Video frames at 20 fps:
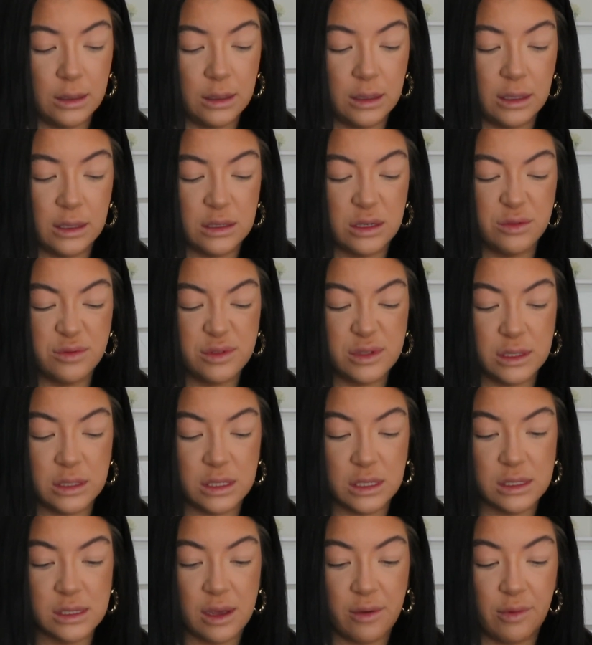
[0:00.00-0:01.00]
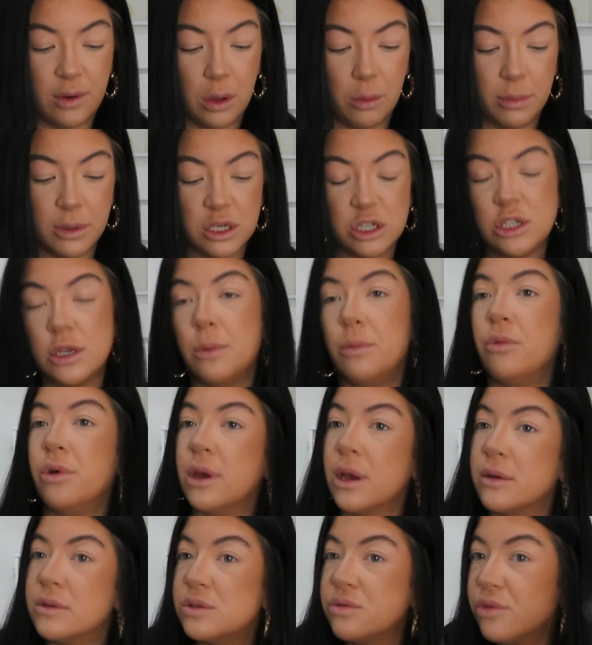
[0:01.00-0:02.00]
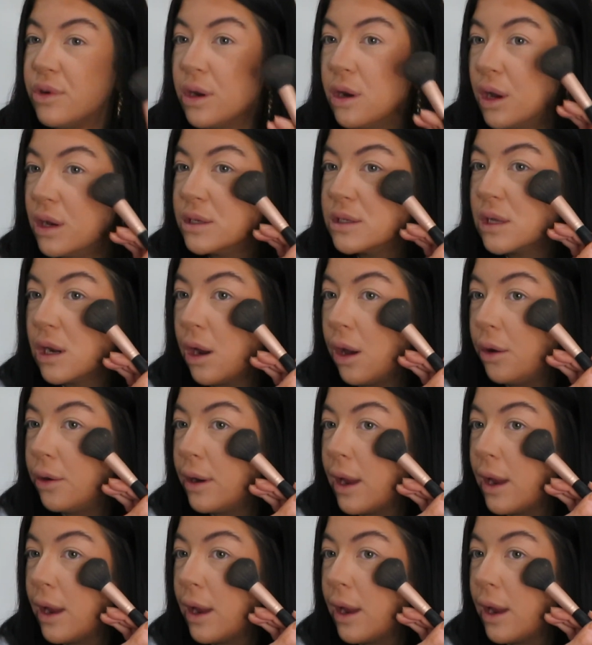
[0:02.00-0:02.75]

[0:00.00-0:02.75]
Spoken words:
it obviously does have a little bit of shimmering, gives a really nice glow.